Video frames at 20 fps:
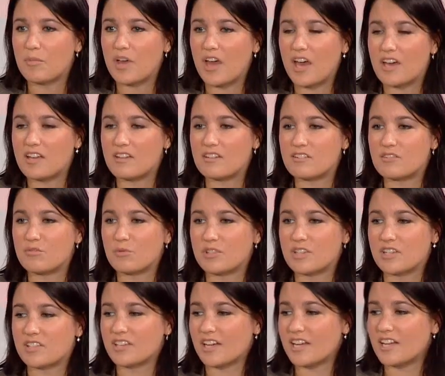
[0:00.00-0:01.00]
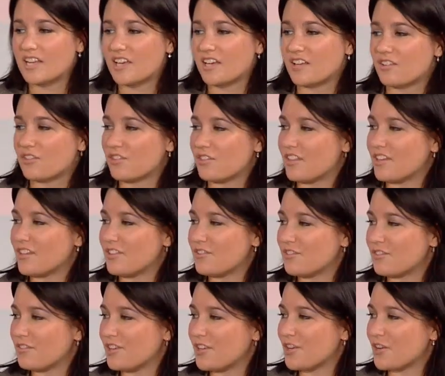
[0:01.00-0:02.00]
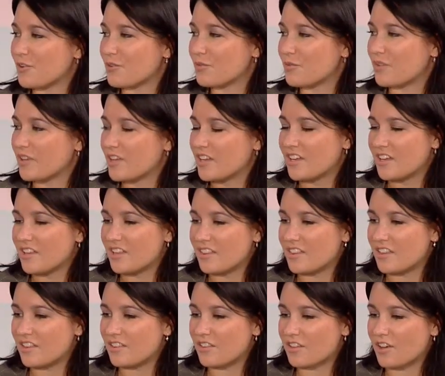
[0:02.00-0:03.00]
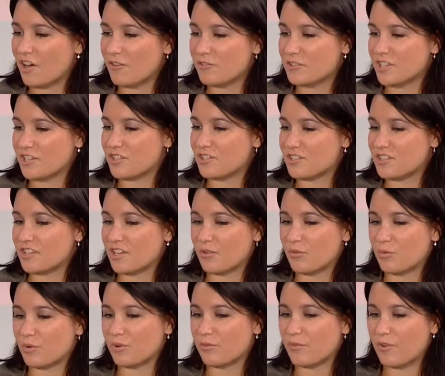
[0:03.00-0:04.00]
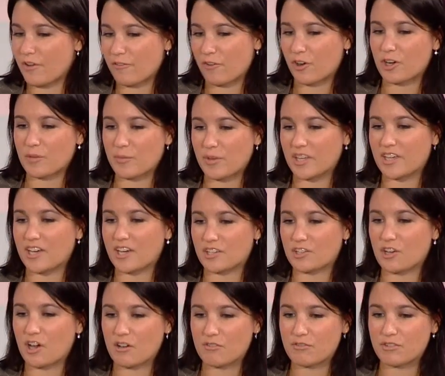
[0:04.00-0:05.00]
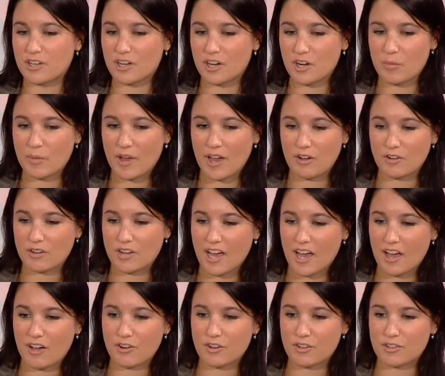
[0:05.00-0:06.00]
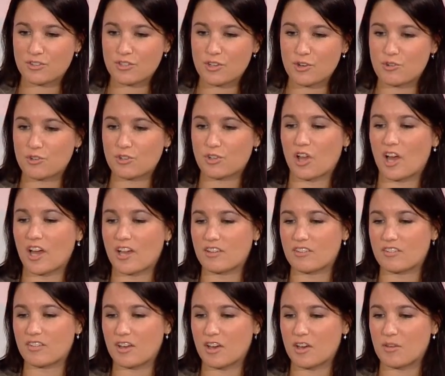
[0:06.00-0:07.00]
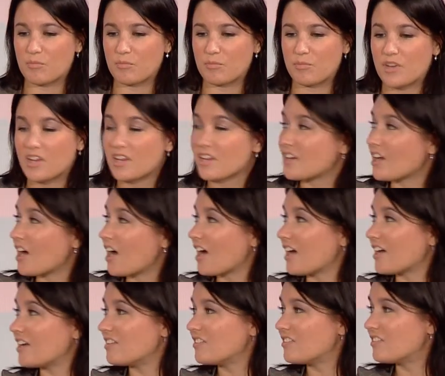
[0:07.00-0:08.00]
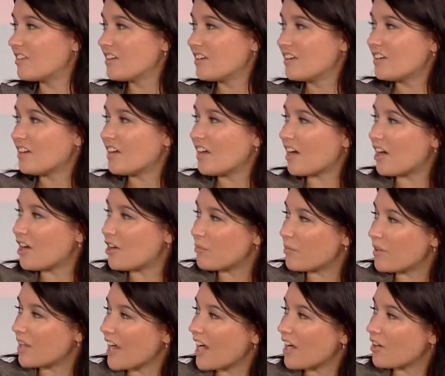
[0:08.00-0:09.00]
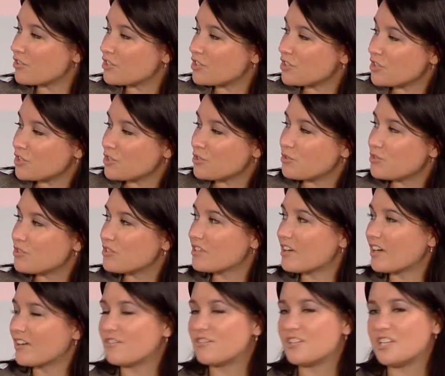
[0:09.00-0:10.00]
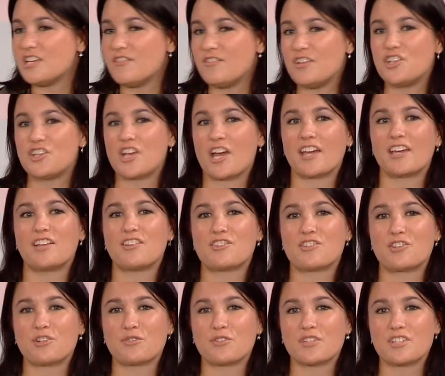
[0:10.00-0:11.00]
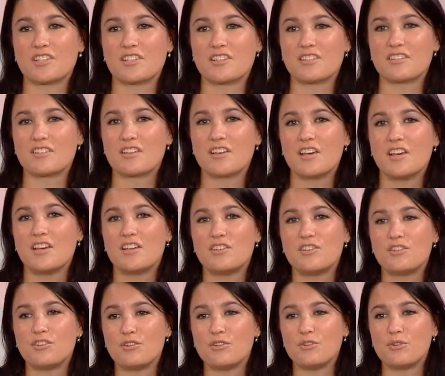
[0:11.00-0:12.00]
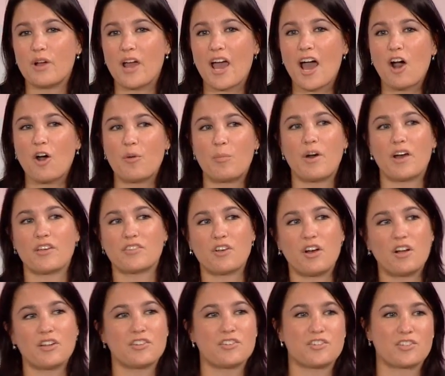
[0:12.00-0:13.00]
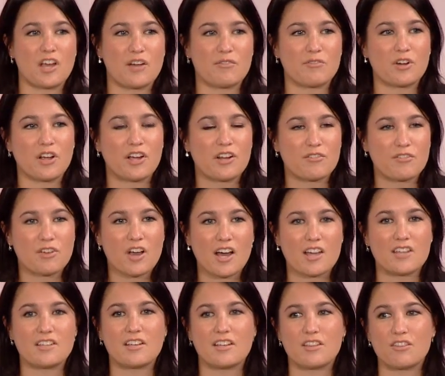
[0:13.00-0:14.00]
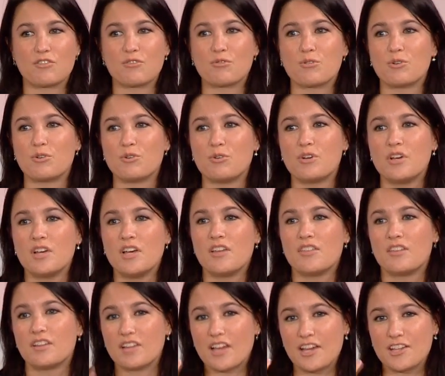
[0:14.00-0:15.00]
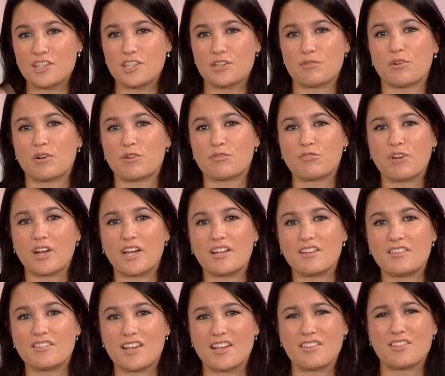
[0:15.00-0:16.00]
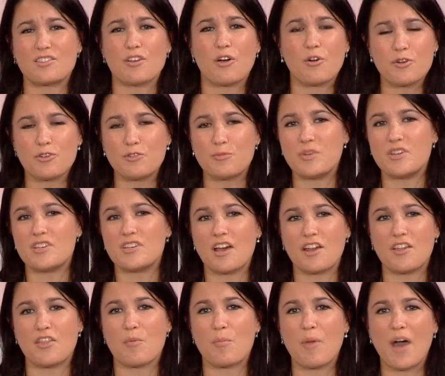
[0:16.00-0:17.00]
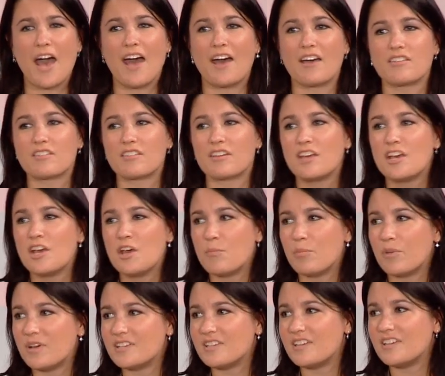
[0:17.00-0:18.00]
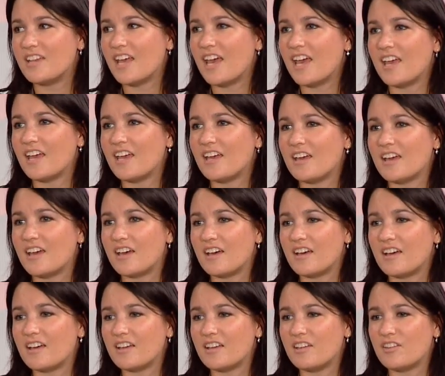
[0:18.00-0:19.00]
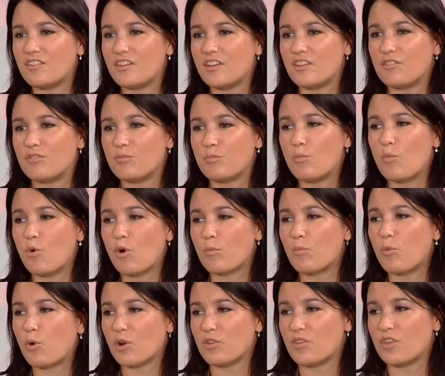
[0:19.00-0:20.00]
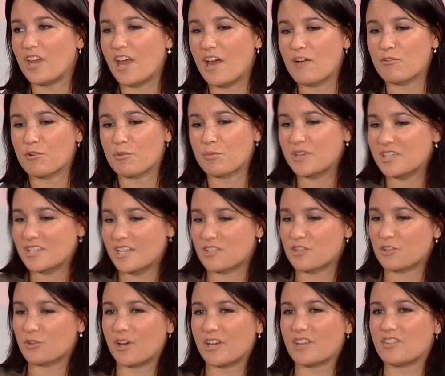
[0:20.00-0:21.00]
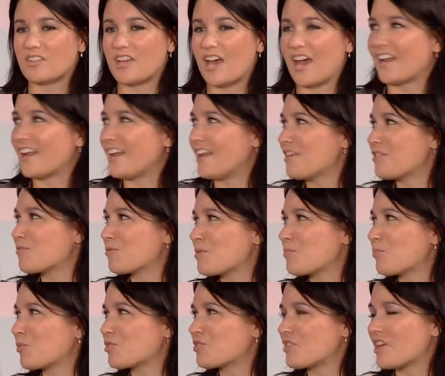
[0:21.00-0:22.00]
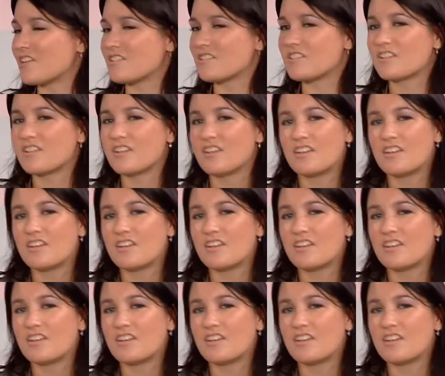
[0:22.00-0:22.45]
And what's exciting is these, the conversations that have already been kicked off here about how to socialize guides and how to use kind of TV check-in services to help us all discover kind of content through the lens of our friends, as it's always been done in the past, but today is more important than ever, because that's a great stat. 83%